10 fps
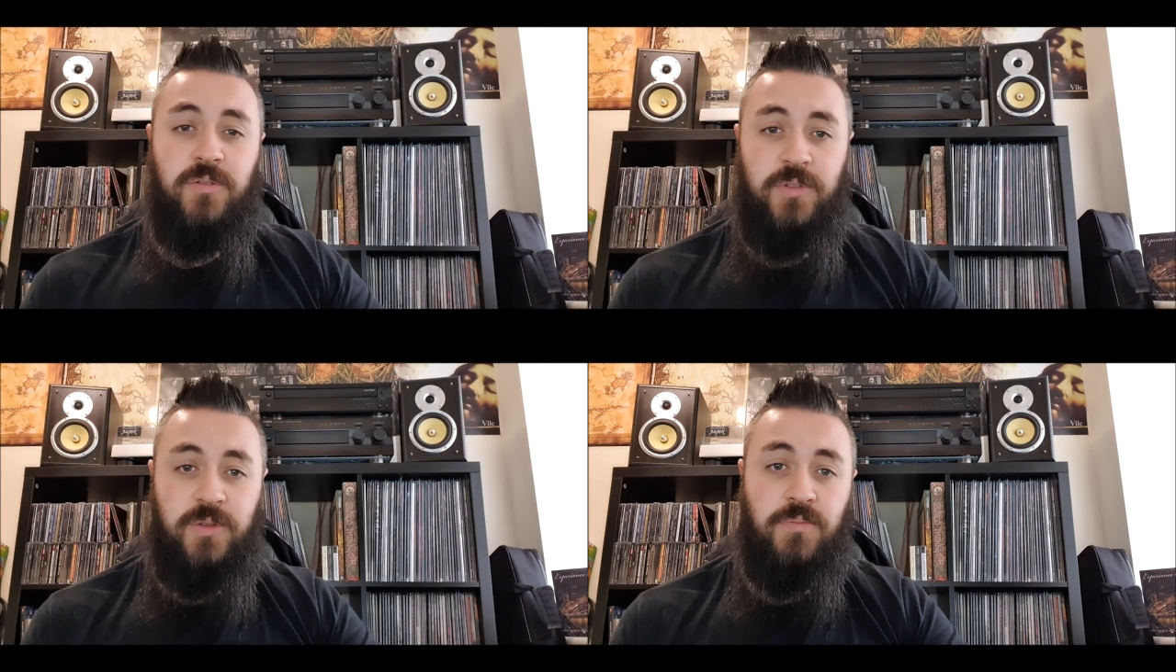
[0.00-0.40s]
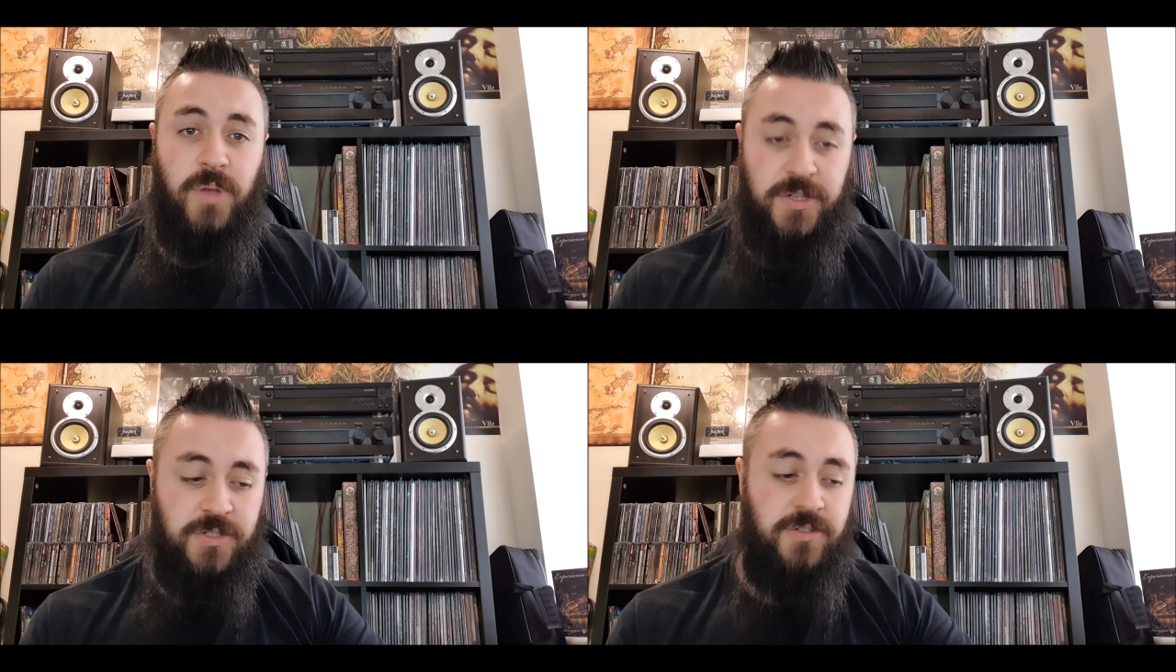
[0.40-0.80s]
you
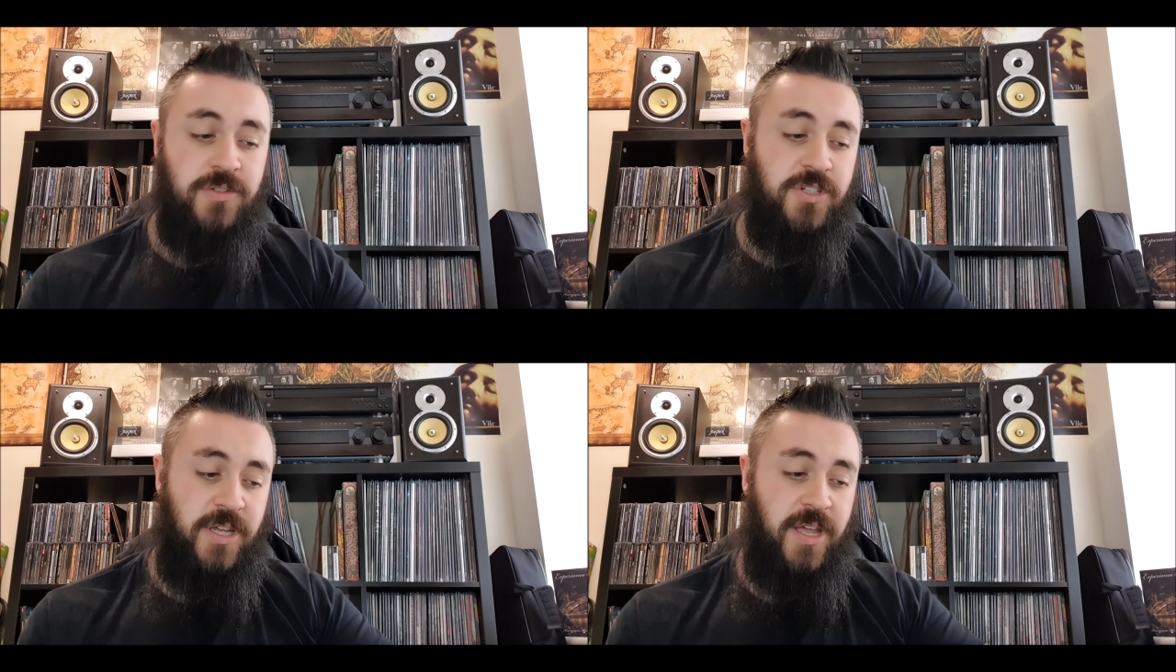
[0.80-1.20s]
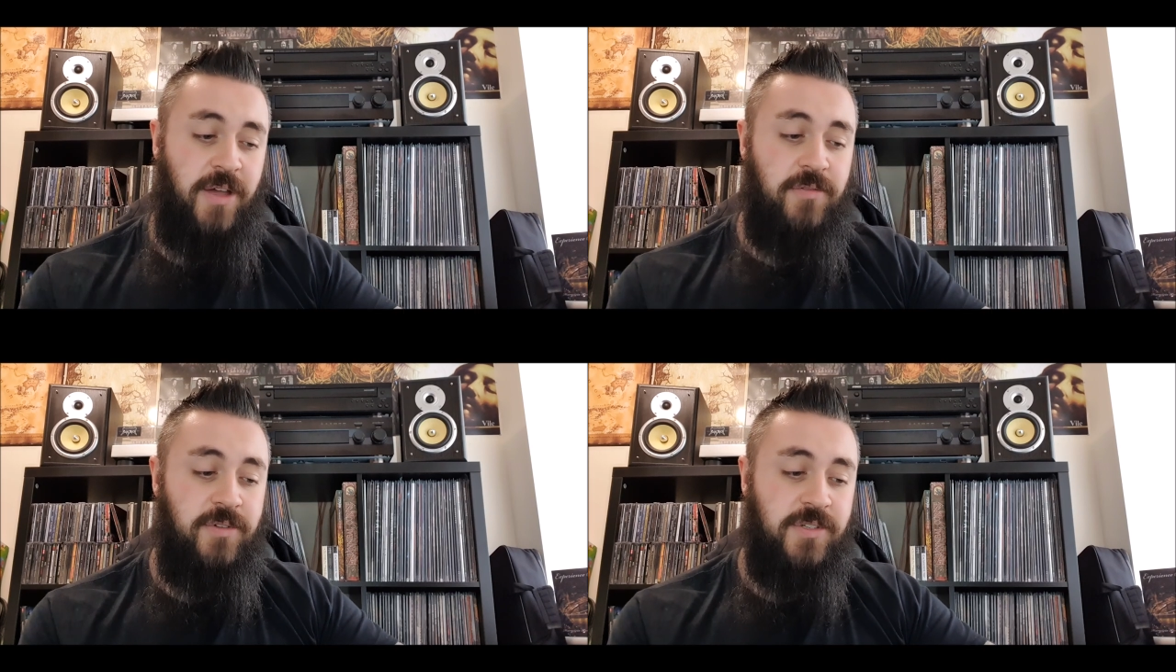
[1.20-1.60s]
must check it
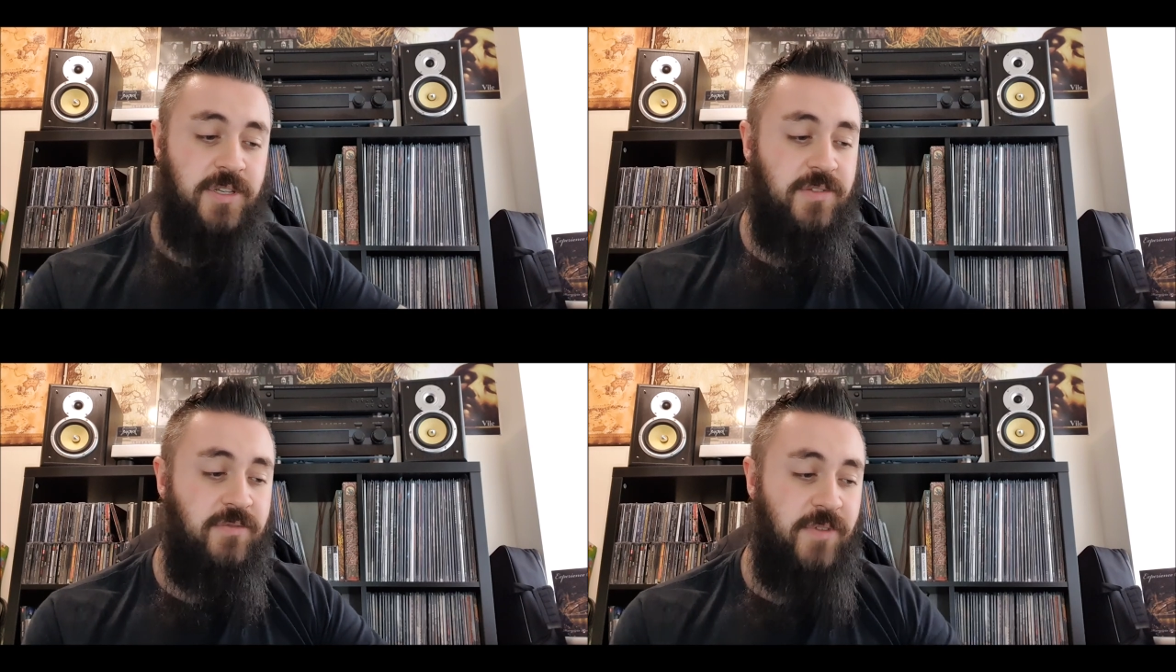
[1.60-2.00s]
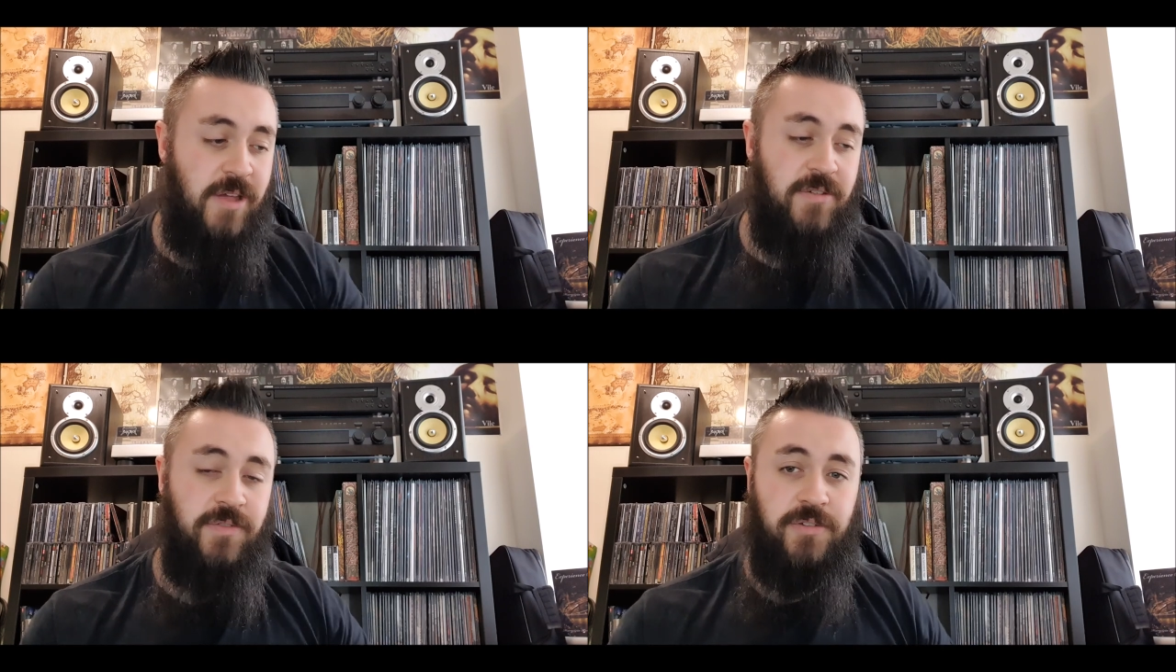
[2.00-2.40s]
out, because it is
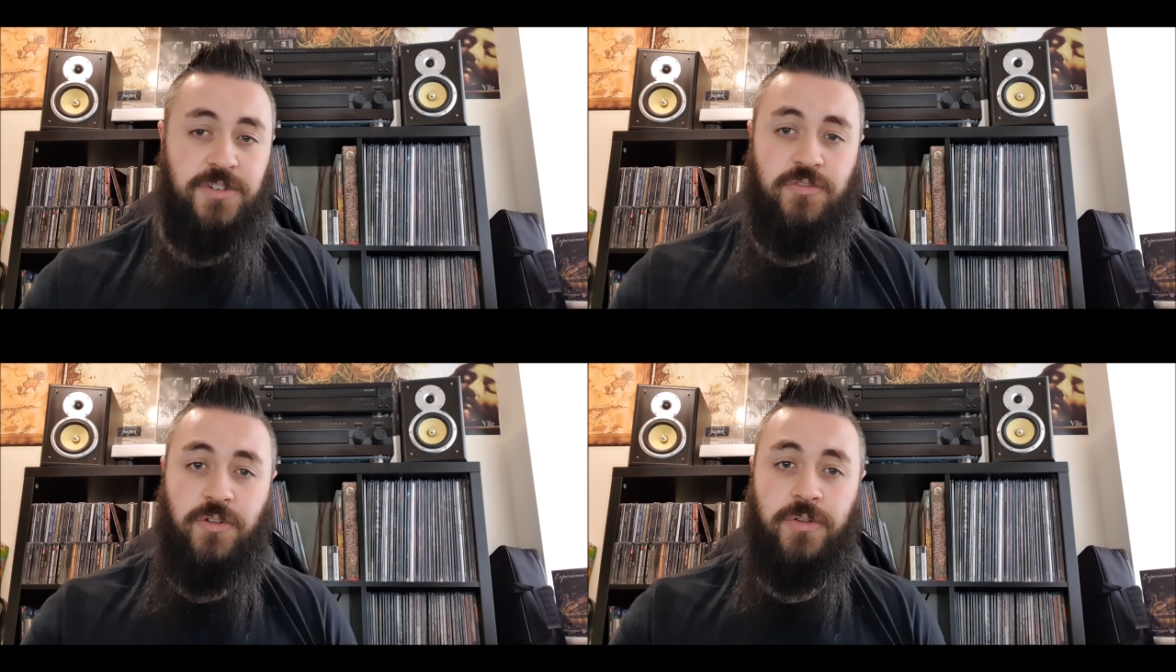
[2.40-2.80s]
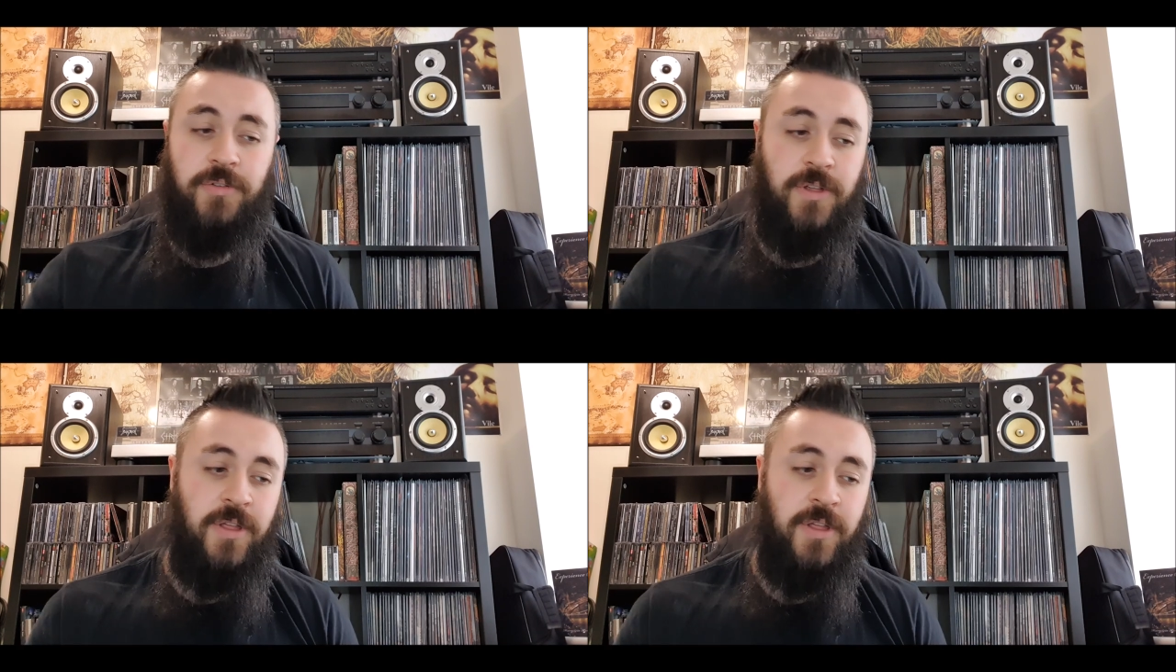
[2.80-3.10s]
very, very strong.